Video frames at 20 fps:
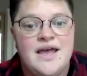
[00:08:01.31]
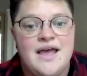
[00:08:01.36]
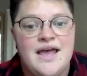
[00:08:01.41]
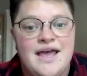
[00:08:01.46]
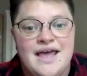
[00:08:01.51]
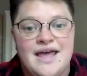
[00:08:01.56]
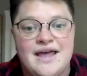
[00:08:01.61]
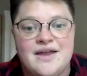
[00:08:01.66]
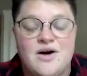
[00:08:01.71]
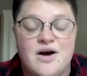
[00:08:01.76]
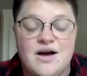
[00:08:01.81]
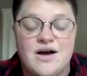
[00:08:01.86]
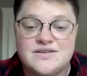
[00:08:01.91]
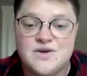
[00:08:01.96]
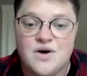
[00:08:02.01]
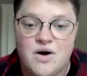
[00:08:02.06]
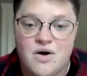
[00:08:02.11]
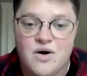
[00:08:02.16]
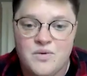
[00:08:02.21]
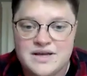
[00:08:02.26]
And as
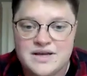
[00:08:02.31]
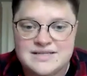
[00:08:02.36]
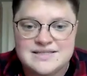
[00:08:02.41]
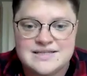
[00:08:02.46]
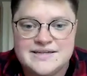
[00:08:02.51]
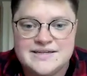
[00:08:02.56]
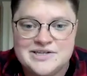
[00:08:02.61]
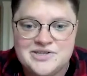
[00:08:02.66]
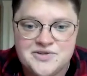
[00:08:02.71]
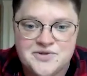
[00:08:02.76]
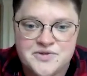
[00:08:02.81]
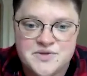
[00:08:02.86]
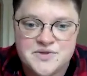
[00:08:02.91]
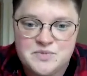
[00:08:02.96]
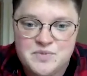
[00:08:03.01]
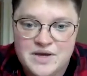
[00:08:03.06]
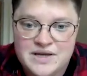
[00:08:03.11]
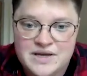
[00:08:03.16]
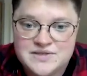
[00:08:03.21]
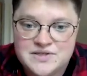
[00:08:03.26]
always in the digital
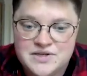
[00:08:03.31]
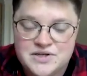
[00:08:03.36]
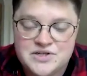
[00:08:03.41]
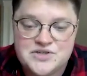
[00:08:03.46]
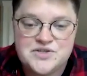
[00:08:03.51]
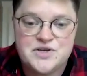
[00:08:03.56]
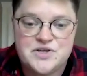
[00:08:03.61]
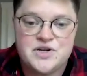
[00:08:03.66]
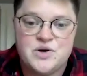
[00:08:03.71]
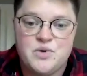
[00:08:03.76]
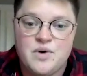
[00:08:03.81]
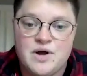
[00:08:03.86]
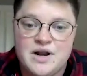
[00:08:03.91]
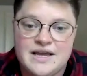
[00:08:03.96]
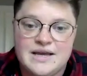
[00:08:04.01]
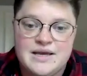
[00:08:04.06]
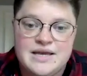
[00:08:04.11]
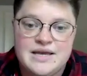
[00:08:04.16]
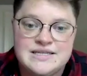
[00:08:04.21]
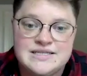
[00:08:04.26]
space, you're just going to want
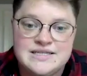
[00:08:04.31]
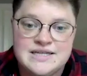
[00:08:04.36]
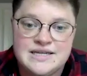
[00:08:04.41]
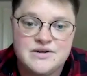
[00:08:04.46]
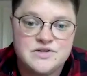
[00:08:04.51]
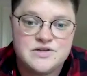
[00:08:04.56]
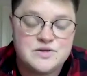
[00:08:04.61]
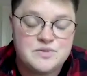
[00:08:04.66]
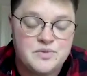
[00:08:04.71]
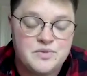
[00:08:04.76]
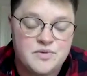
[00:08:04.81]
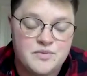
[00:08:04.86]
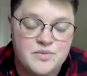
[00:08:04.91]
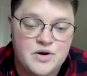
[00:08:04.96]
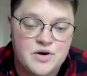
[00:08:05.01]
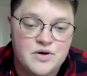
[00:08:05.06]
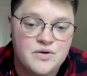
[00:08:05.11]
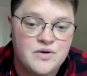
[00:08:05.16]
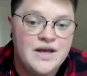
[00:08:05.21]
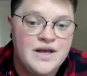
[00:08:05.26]
to continue to
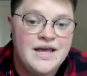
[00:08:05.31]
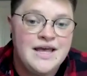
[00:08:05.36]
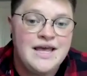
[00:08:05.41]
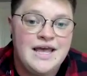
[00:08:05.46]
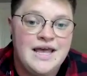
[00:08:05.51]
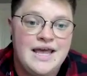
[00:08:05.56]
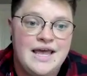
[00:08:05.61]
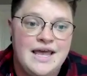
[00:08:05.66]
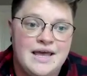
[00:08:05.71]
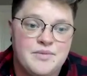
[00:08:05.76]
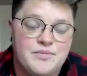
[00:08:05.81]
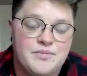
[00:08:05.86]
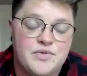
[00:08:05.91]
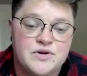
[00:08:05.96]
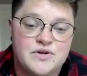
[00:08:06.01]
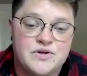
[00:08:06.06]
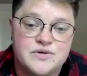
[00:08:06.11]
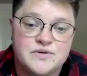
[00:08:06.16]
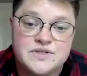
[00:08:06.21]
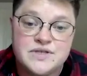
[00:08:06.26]
promote and
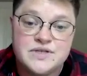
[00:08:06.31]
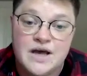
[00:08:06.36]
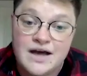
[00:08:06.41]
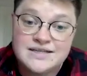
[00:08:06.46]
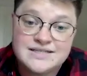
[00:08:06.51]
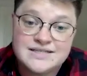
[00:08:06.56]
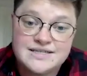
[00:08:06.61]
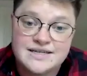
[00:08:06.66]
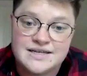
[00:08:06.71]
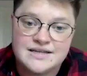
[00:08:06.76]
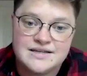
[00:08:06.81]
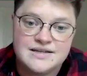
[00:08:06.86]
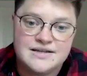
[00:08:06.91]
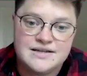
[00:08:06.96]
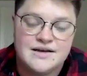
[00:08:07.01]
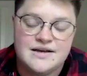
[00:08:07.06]
produce content.